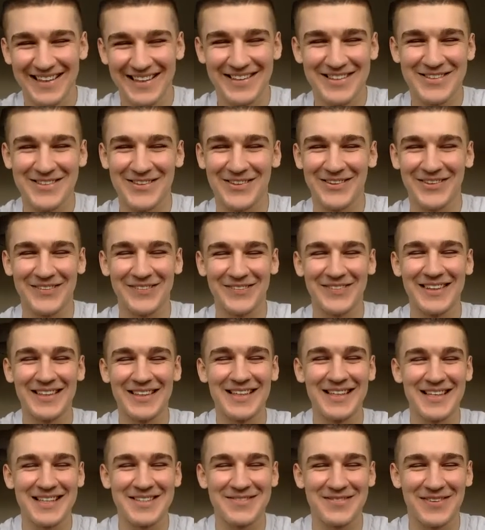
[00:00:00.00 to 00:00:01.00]
Jordan
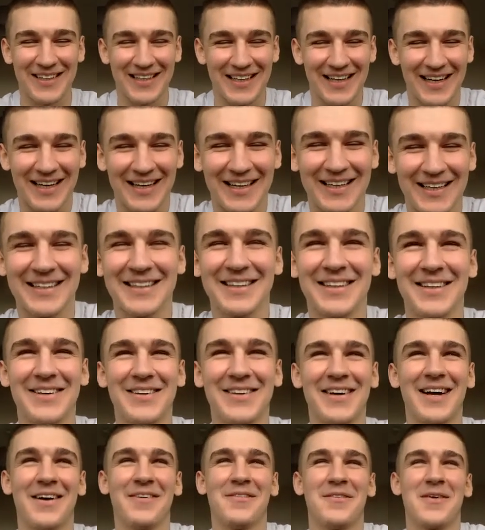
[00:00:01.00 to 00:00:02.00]
Whelan, that's my guy.
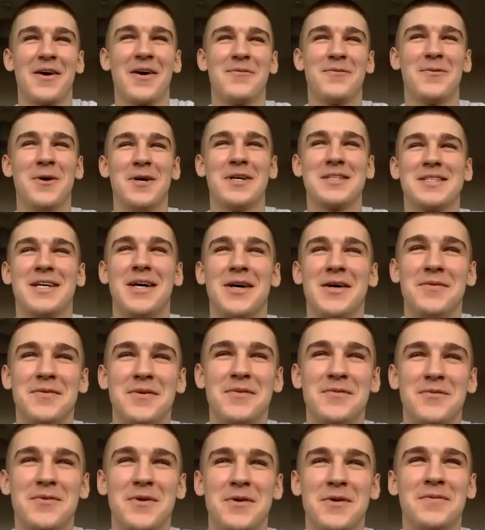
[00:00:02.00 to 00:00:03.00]
I've worked out of
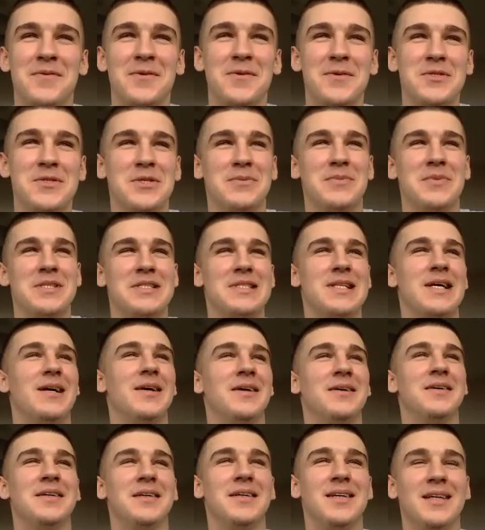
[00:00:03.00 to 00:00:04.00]
him for a few summers
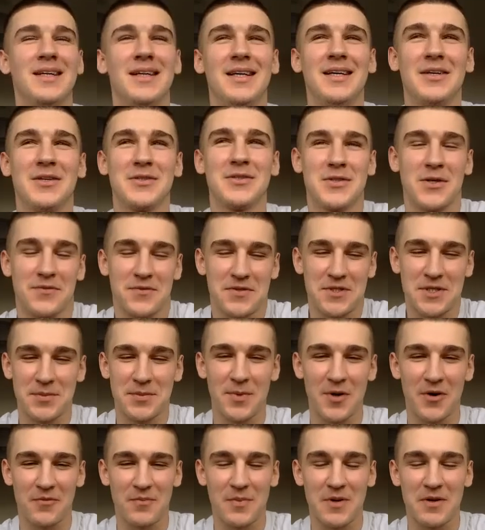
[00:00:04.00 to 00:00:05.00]
now, because obviously
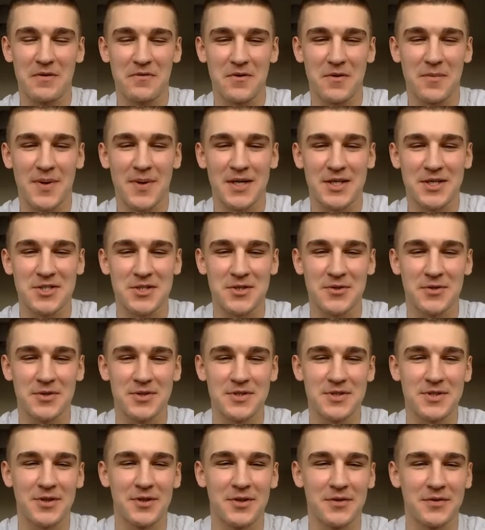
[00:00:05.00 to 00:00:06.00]
both being from Manchester and
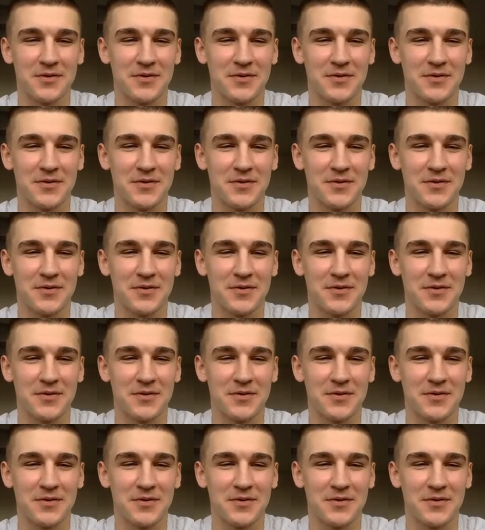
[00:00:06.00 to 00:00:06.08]
stuff.